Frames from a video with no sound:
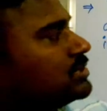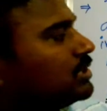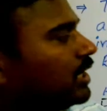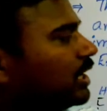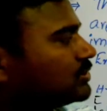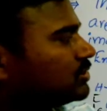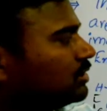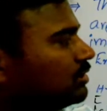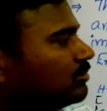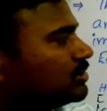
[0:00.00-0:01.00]

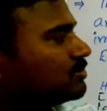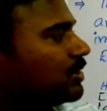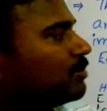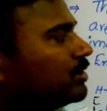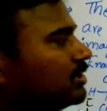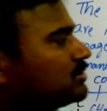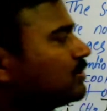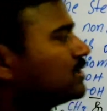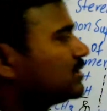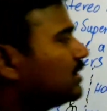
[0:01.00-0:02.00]
diastereomers properties
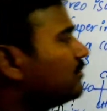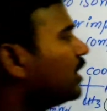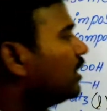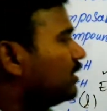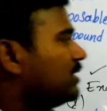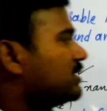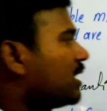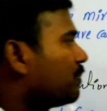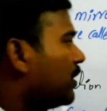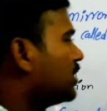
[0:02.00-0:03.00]
we'll see. These are
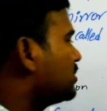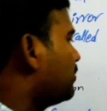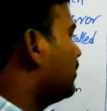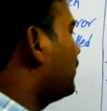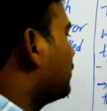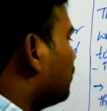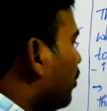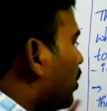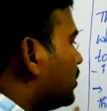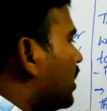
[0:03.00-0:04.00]
possible with
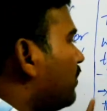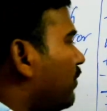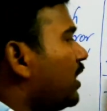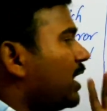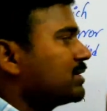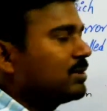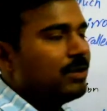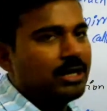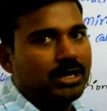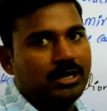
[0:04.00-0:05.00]
more than one
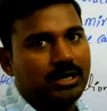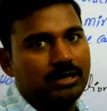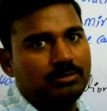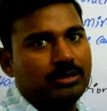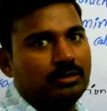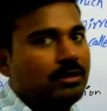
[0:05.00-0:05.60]
asymmetric carbon.